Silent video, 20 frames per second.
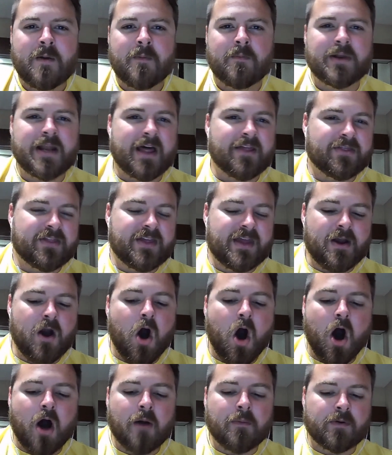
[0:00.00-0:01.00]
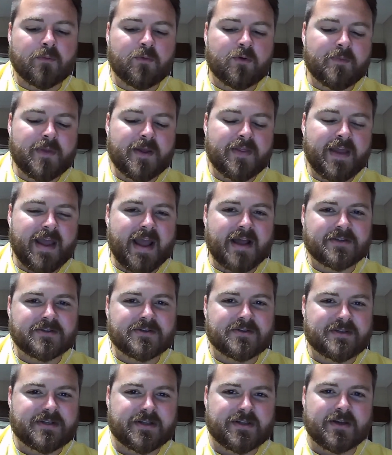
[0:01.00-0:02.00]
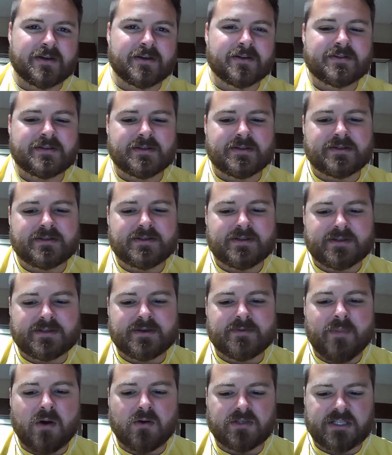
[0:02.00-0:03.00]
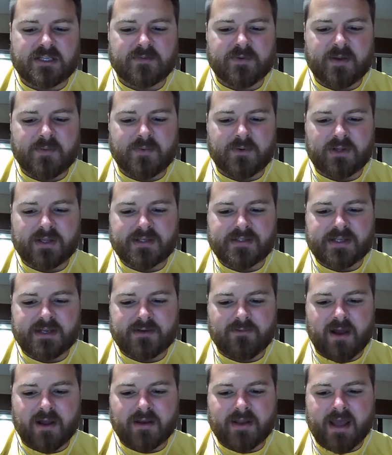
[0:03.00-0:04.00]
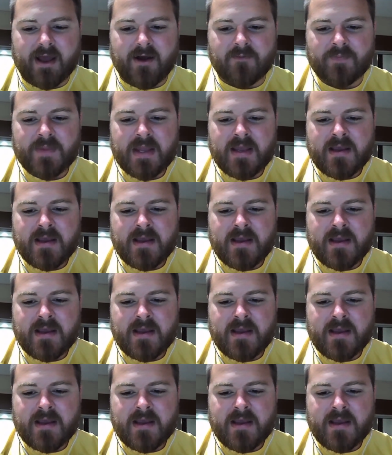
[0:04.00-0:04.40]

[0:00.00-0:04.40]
but I think Auburn would be the answer to the to, to most of the people listening right now.